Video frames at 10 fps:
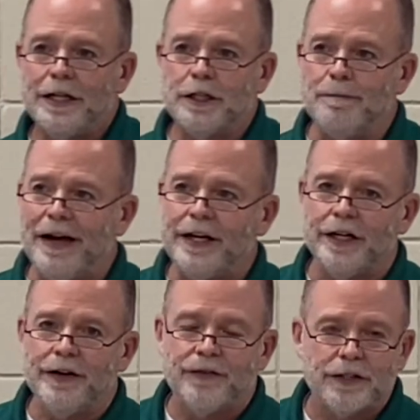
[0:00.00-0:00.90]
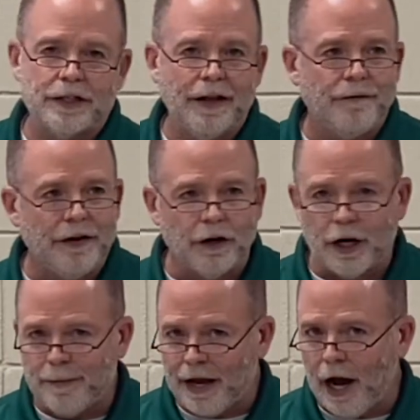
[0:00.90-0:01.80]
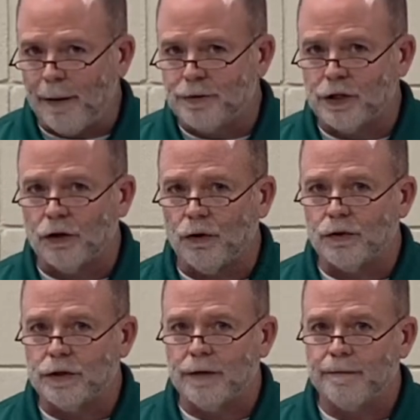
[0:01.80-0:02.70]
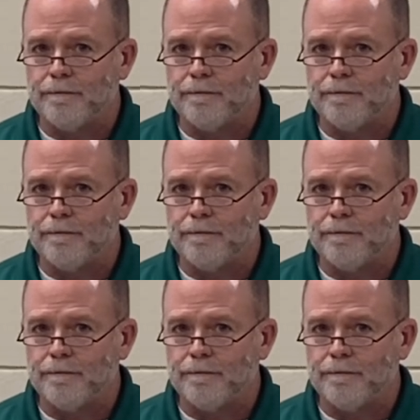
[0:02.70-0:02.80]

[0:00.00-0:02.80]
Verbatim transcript: to make a difference, uh, there are going to be obstacles.